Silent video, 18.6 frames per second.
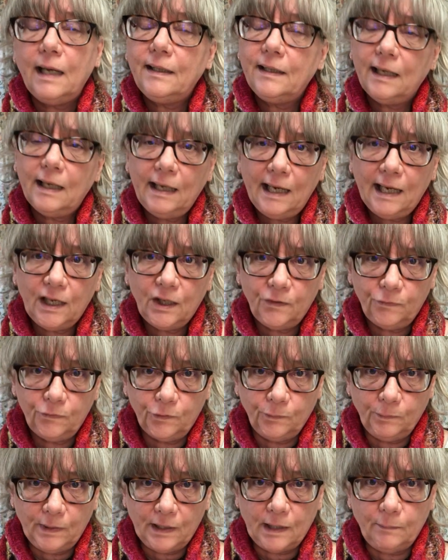clicked for
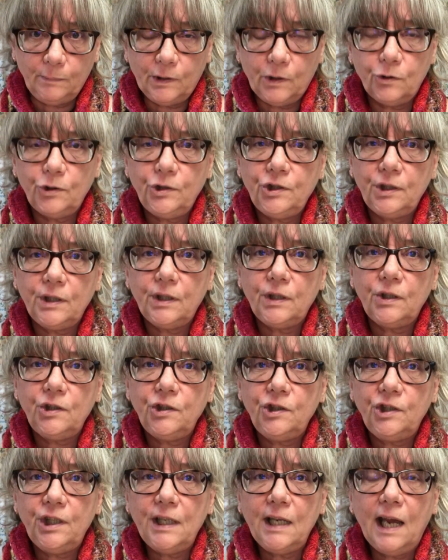me because
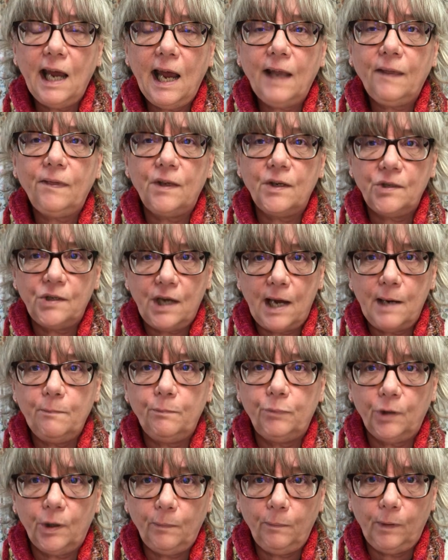she had the same
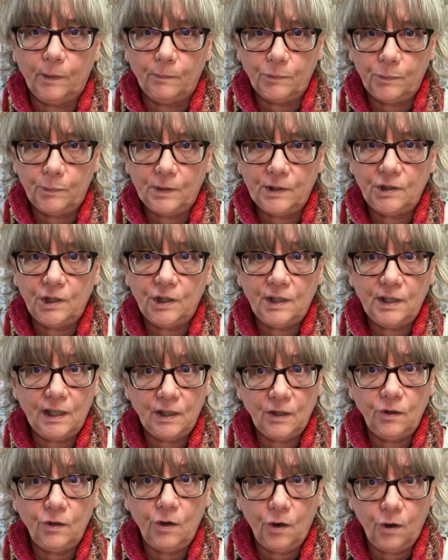problems, but she
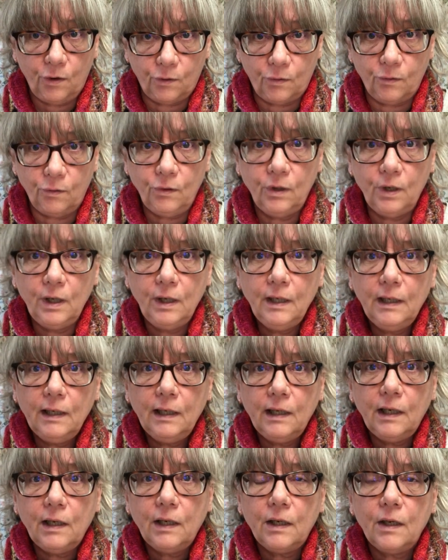didn't know
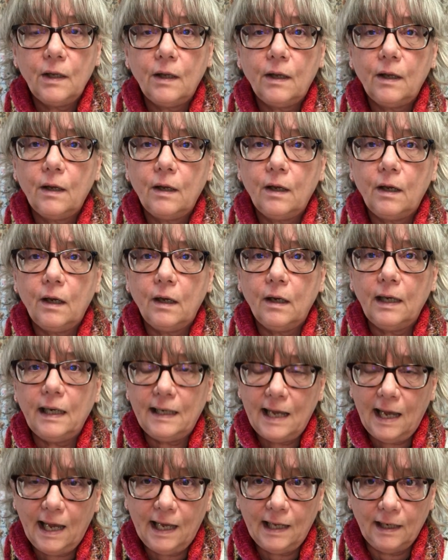it
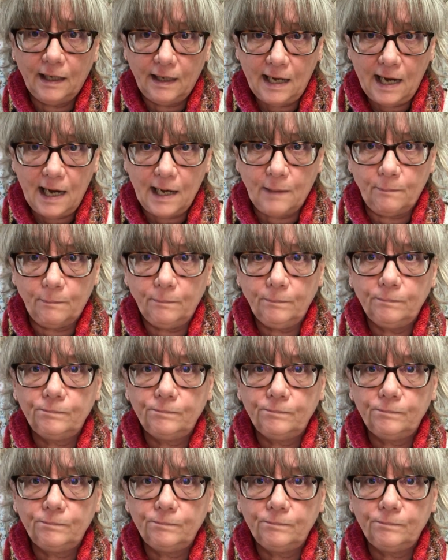had a name.